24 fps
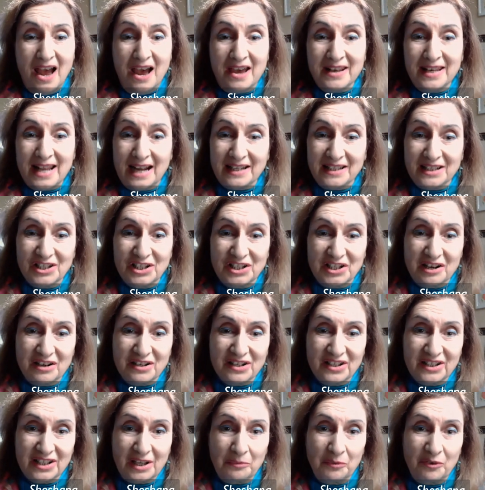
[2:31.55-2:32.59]
I'd like to
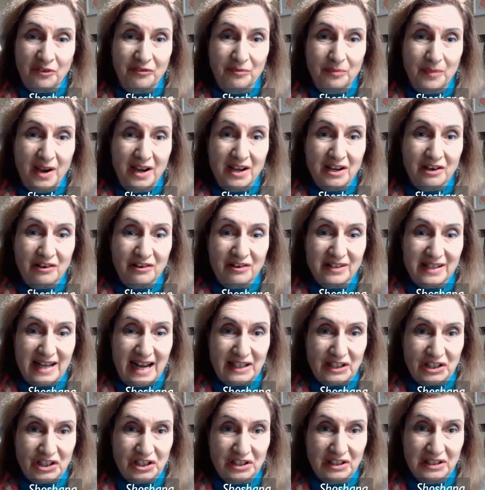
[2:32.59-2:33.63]
share some of my
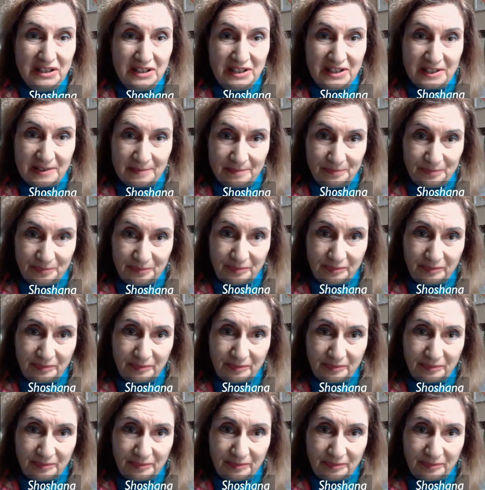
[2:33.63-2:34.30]
credentials.